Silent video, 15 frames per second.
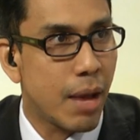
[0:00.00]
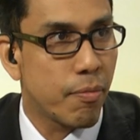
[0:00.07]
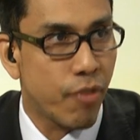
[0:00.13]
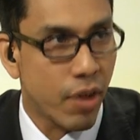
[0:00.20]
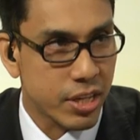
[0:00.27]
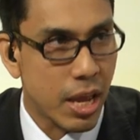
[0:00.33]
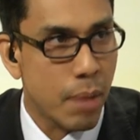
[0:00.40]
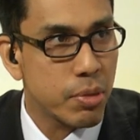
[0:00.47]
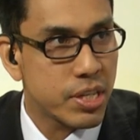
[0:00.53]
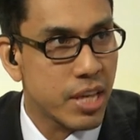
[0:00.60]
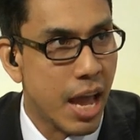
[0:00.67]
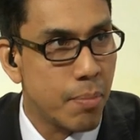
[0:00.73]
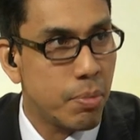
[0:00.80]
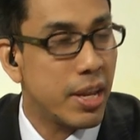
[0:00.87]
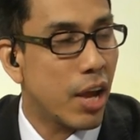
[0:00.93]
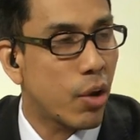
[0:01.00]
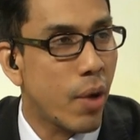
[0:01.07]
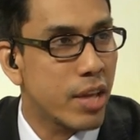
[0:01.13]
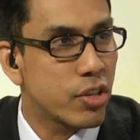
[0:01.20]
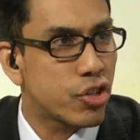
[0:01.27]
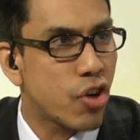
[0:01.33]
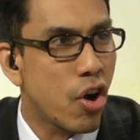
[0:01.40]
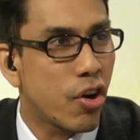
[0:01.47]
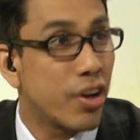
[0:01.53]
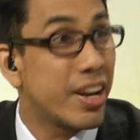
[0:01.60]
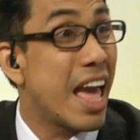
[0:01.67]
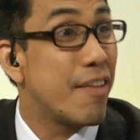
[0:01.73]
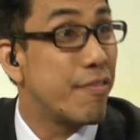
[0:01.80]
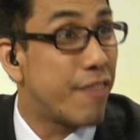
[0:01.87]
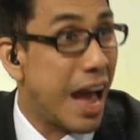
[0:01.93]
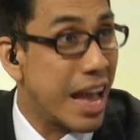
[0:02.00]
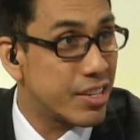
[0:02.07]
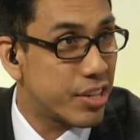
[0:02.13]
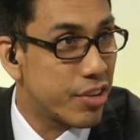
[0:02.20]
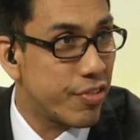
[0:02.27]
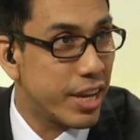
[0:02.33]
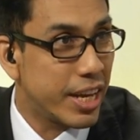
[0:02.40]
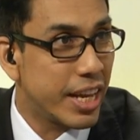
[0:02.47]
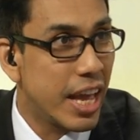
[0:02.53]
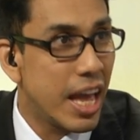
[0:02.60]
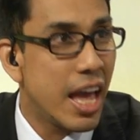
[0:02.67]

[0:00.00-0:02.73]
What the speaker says: For example, CIMB, they're quite strong on advisory,